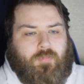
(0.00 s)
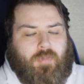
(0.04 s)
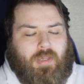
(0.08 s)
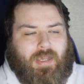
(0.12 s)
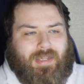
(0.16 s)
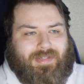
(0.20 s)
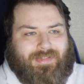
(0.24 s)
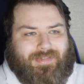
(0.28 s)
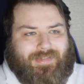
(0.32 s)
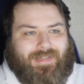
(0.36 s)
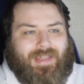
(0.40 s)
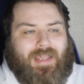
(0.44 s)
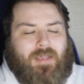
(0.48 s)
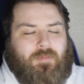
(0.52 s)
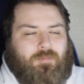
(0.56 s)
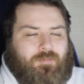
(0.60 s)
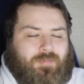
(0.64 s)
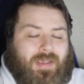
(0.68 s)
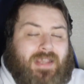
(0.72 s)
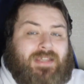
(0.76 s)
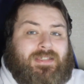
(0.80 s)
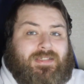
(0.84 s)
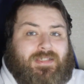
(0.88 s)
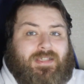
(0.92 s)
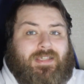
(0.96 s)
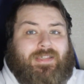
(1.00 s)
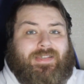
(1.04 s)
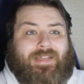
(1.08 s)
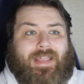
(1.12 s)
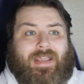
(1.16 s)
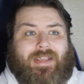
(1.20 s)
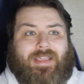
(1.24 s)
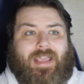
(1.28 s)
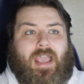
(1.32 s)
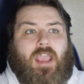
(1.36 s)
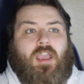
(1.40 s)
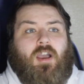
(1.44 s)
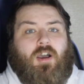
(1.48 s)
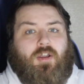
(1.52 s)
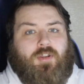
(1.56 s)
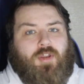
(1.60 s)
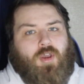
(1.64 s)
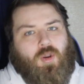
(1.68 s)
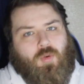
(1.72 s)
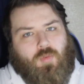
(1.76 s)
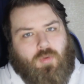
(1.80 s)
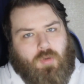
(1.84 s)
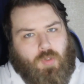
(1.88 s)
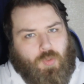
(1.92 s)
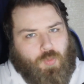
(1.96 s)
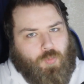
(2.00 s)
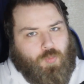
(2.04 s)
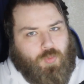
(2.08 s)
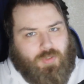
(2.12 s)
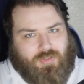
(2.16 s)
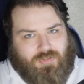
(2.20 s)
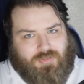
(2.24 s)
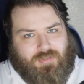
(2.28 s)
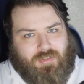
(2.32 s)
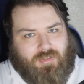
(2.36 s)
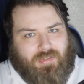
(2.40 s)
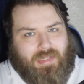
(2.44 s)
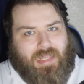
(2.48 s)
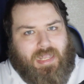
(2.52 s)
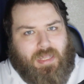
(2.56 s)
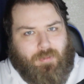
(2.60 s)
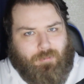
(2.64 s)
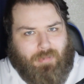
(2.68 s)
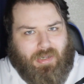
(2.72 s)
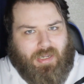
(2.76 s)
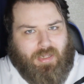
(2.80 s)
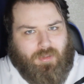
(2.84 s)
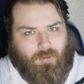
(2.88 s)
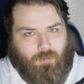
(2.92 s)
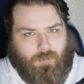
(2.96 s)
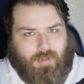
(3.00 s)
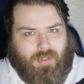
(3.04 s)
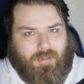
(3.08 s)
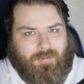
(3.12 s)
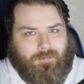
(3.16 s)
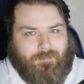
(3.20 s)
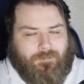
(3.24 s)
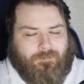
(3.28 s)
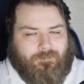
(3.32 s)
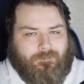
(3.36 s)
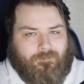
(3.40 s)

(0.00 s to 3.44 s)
and let KR know, we're still here, by the way.